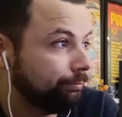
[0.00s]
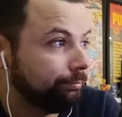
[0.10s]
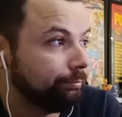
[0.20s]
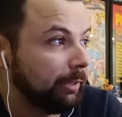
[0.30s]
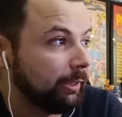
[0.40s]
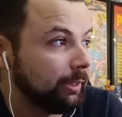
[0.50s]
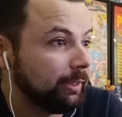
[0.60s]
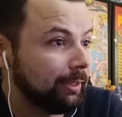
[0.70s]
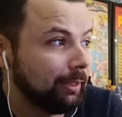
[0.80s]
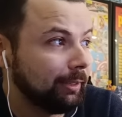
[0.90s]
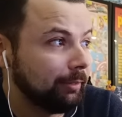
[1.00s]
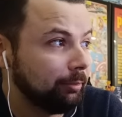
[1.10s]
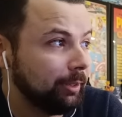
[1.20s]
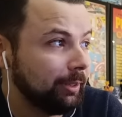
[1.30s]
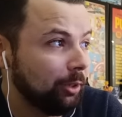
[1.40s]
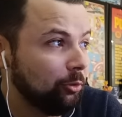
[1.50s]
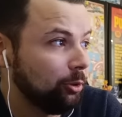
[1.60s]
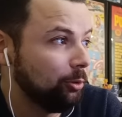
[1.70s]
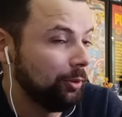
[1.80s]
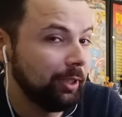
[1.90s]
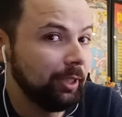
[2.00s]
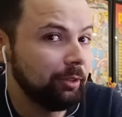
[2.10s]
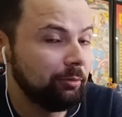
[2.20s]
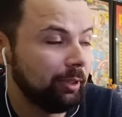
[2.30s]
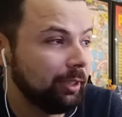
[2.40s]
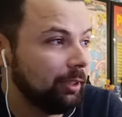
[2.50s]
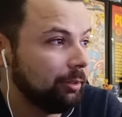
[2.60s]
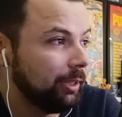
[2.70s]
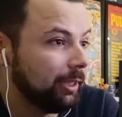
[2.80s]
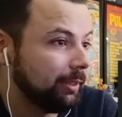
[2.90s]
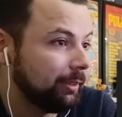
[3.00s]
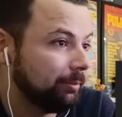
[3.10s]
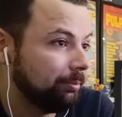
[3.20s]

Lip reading: I mean, just saying, things are not looking that great nowadays.